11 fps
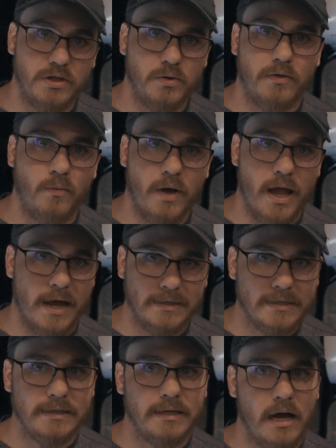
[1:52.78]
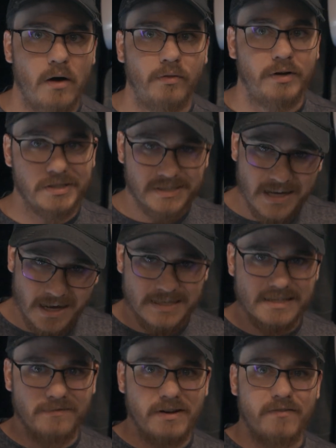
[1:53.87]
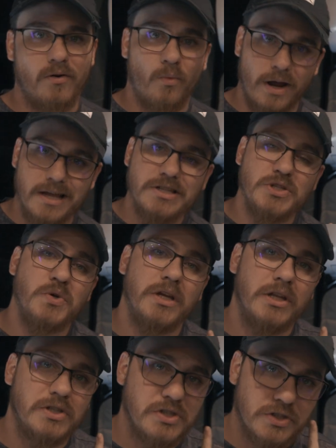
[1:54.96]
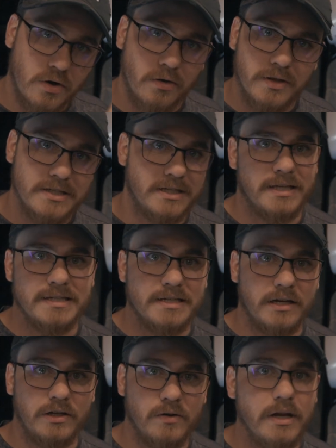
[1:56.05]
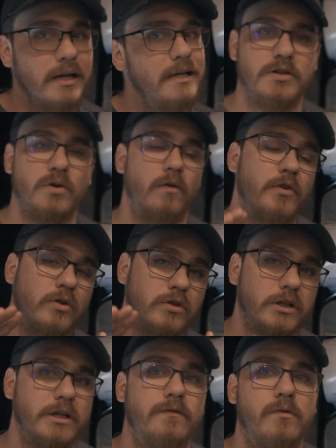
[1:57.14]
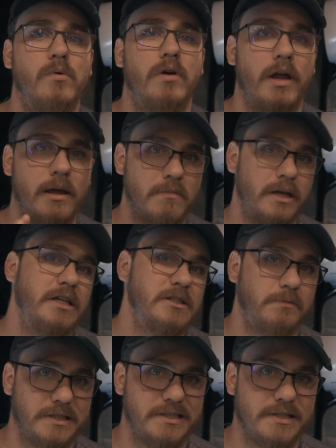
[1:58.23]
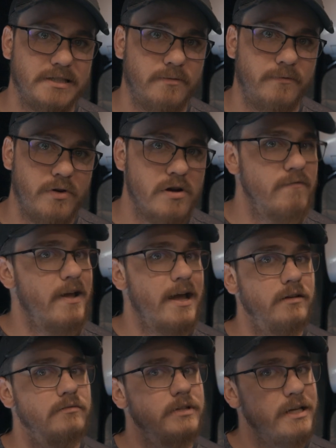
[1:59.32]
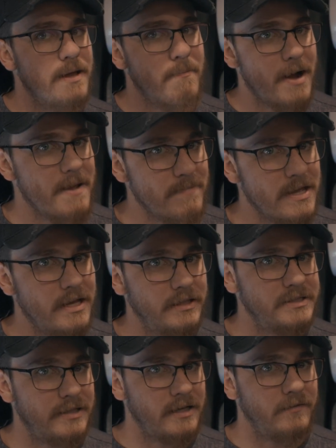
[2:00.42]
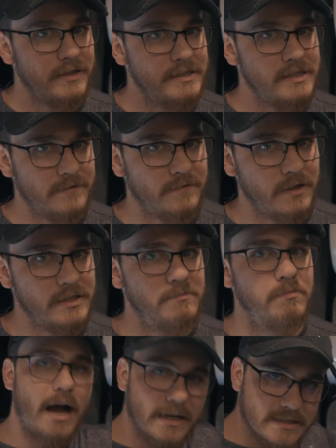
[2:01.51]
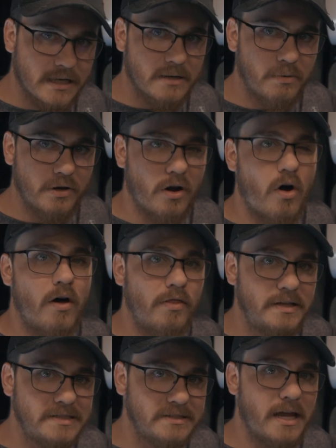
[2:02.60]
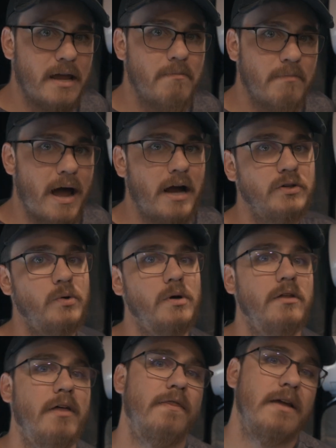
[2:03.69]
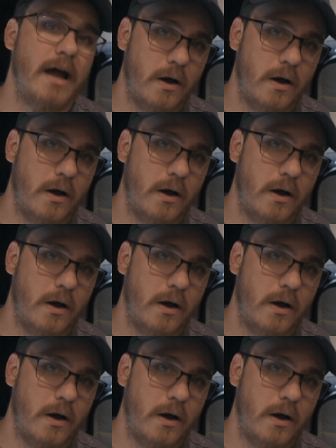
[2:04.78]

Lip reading: to do it the way I did. Now there's tons of different ways you can install this inside unit. So if you're looking for a mini split system for your van, it might be slightly different. I decided to put it on the same back door that the